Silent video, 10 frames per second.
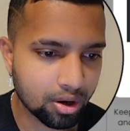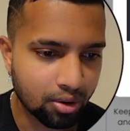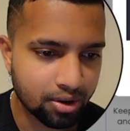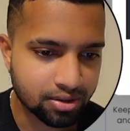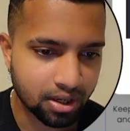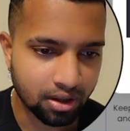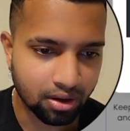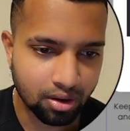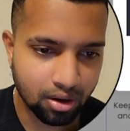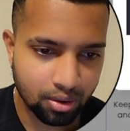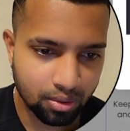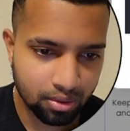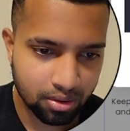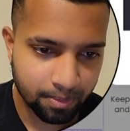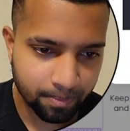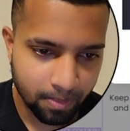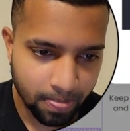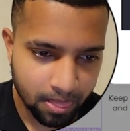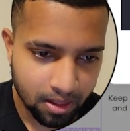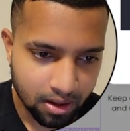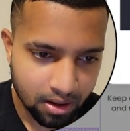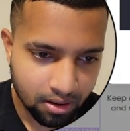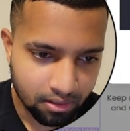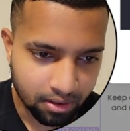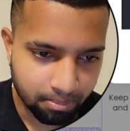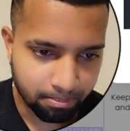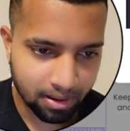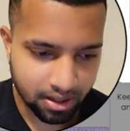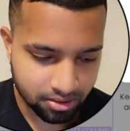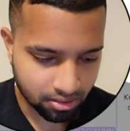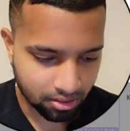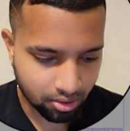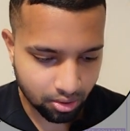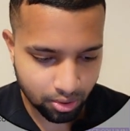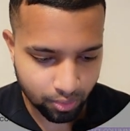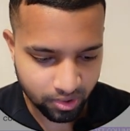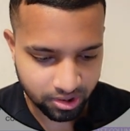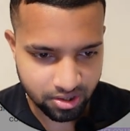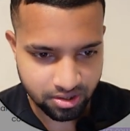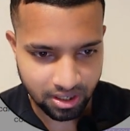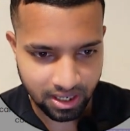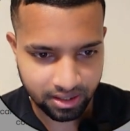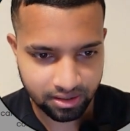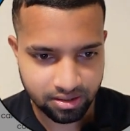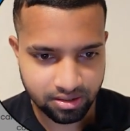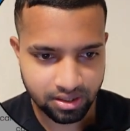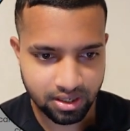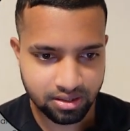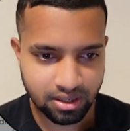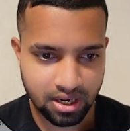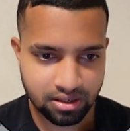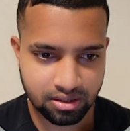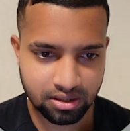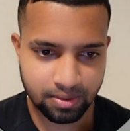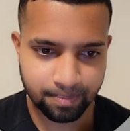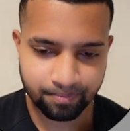go inside the code, replace the code with the selected CSS.